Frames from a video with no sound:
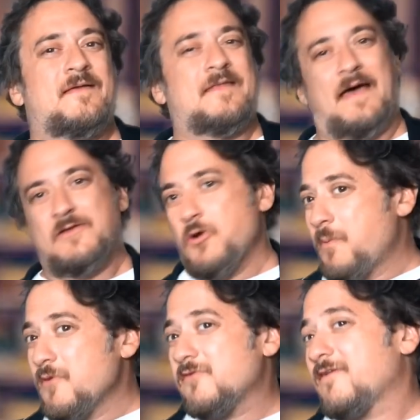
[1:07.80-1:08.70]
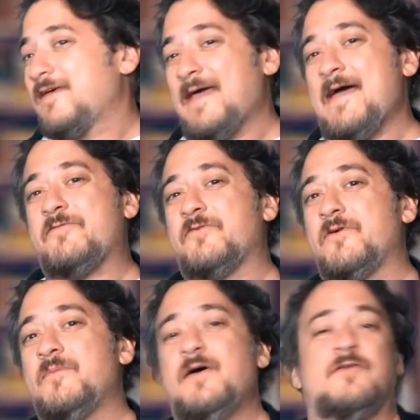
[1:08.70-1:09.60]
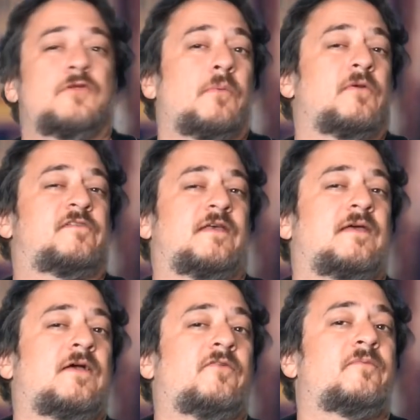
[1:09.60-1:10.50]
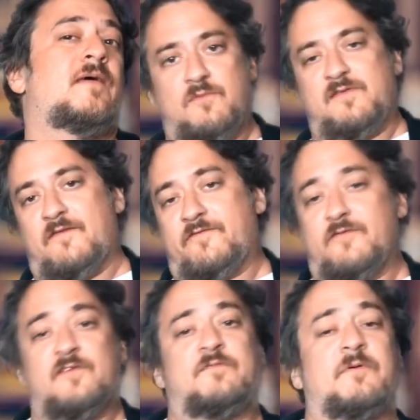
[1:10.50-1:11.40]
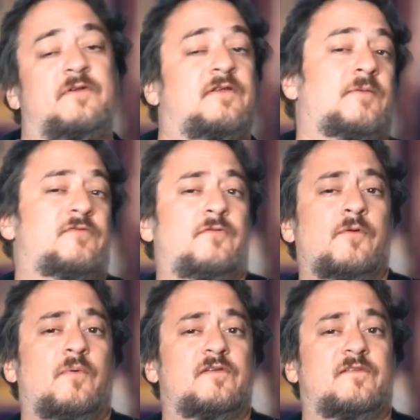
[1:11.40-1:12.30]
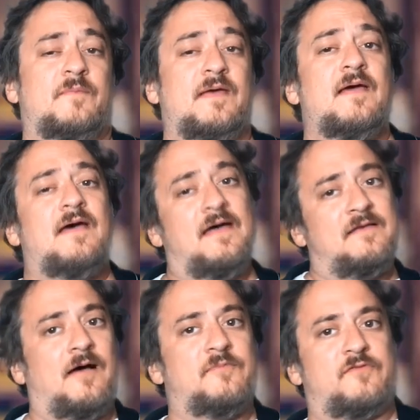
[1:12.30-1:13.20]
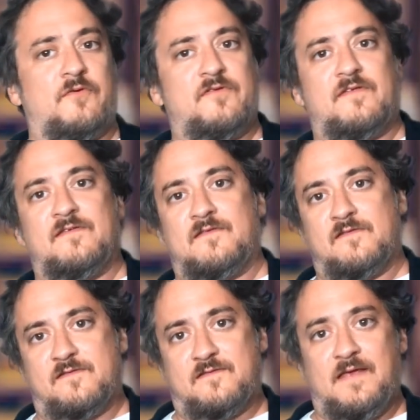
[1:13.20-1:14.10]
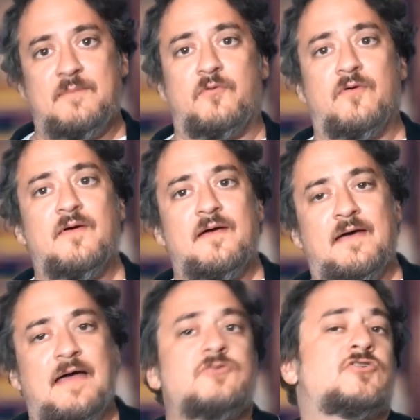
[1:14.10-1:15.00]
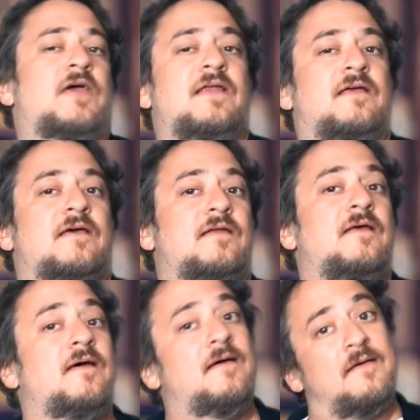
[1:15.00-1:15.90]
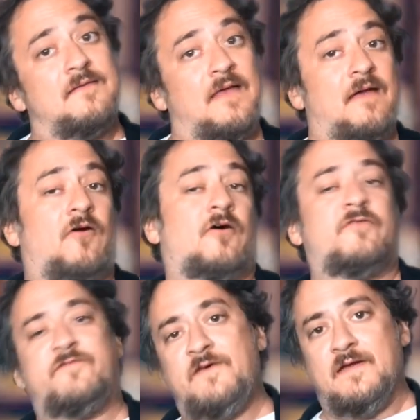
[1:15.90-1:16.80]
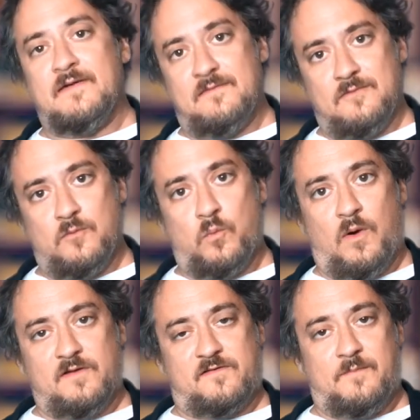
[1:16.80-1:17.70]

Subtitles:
that nobody is looking after him, nobody's taking care of him. He's that free spirit that Tom Sawyer wants to be, and Tom Sawyer is this stable, educated kid that Huck Finn wants to